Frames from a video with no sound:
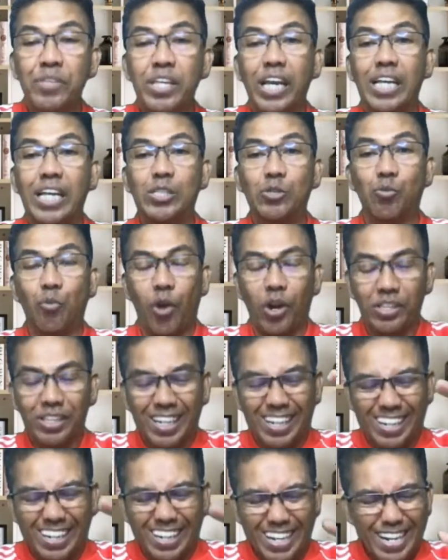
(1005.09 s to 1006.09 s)
is where
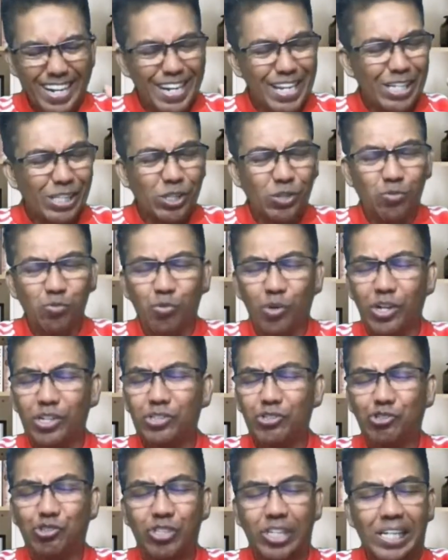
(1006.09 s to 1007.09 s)
the lineage where
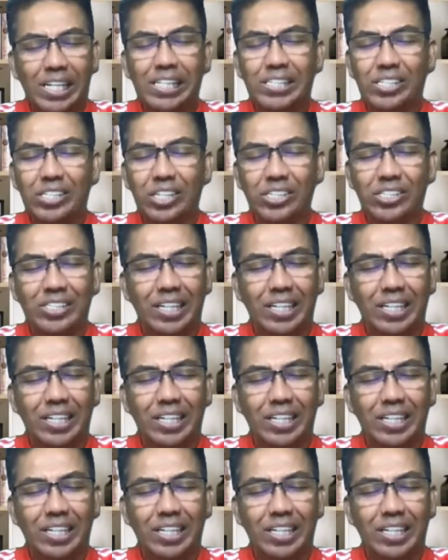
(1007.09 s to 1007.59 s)
Jesus,